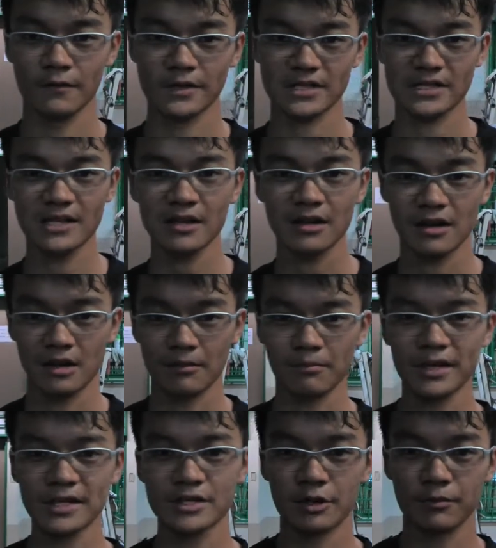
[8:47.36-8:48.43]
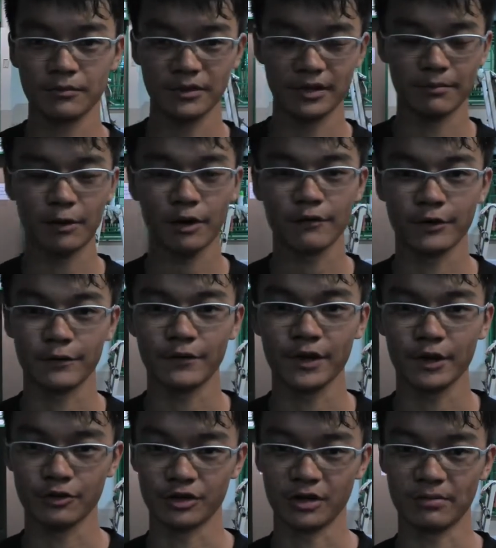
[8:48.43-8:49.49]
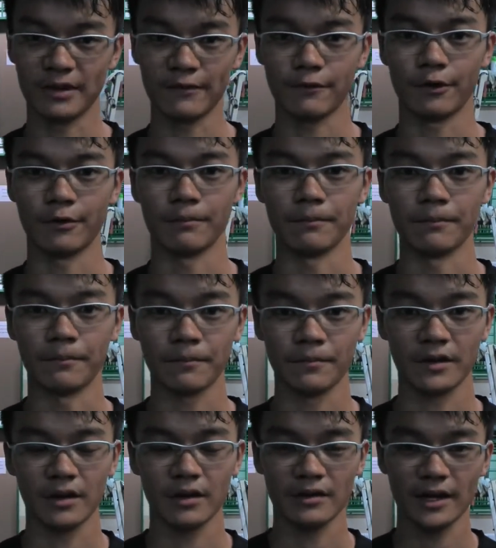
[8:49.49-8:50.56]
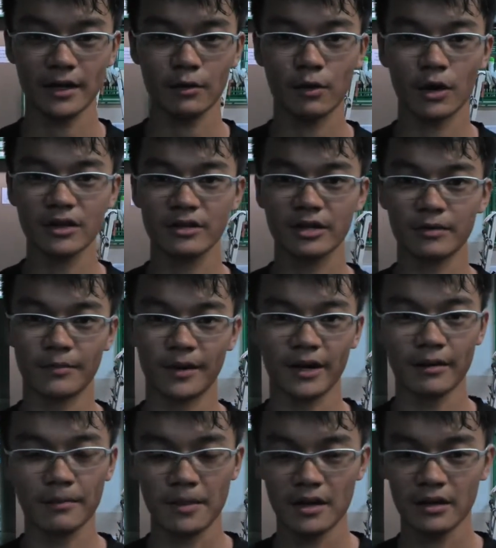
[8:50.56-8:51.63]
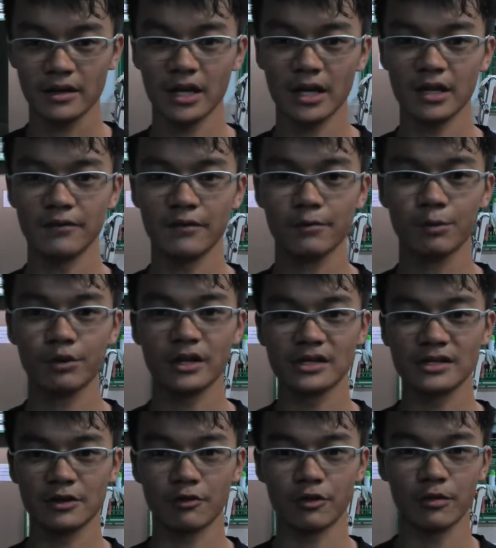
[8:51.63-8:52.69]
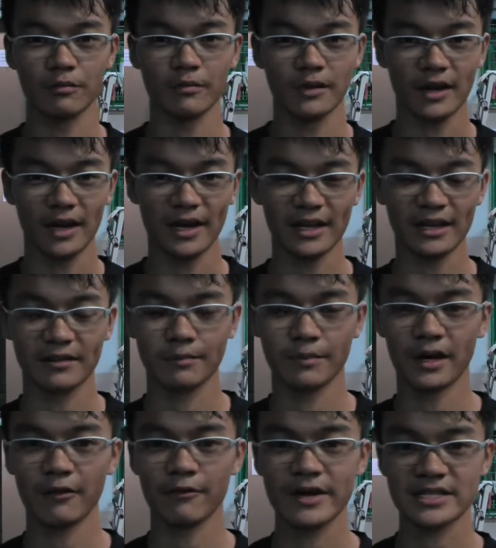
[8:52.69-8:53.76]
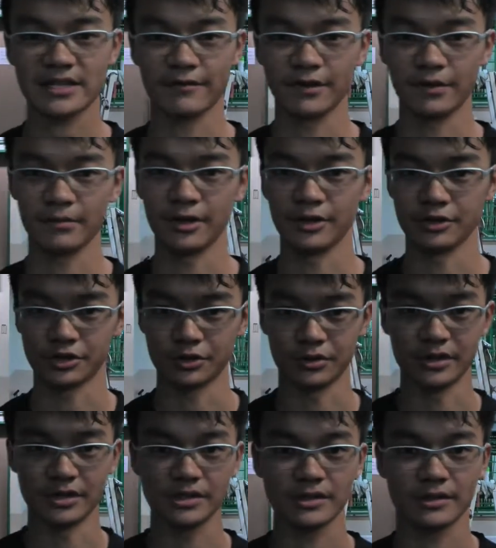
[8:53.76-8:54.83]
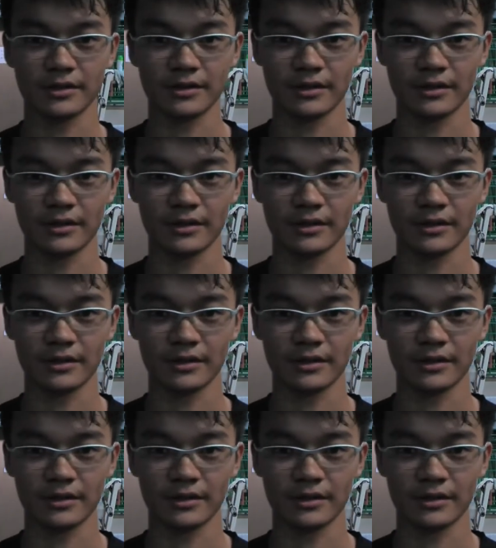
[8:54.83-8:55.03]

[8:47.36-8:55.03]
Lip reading: Firstly, place the ball of your feet onto the platform. Then go under the bar, get even pronated grip, and let the bar rest comfortably on your shoulders.